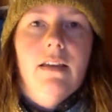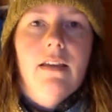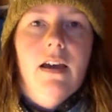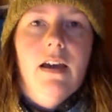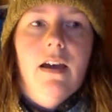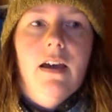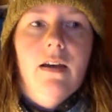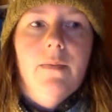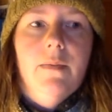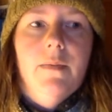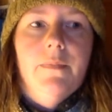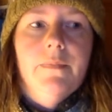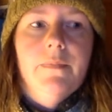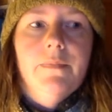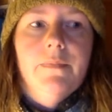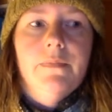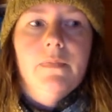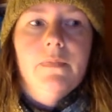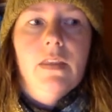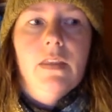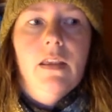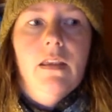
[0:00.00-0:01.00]

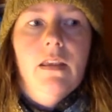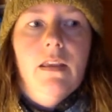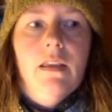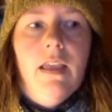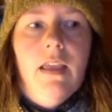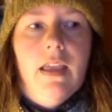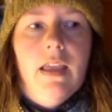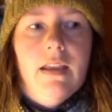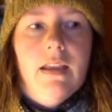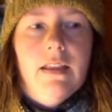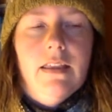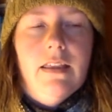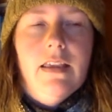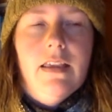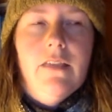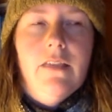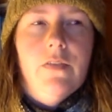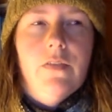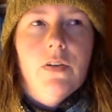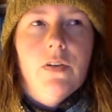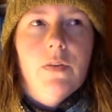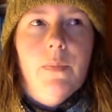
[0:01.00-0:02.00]
And I think
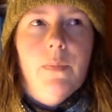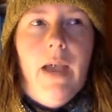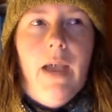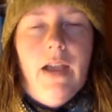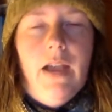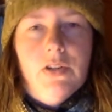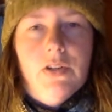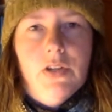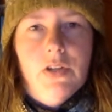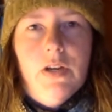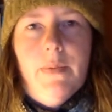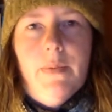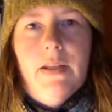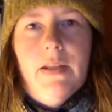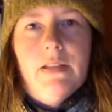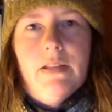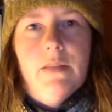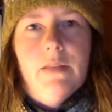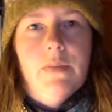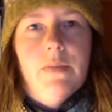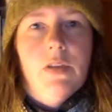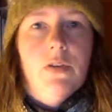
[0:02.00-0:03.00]
if you're passionate about
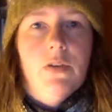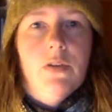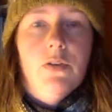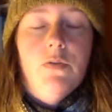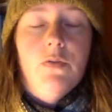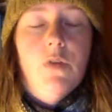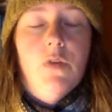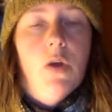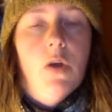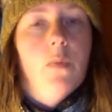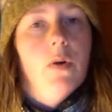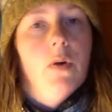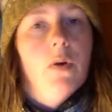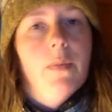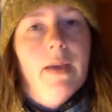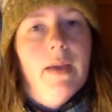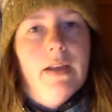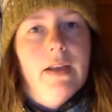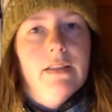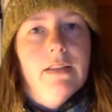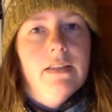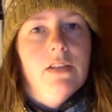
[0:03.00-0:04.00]
something or you know more about it,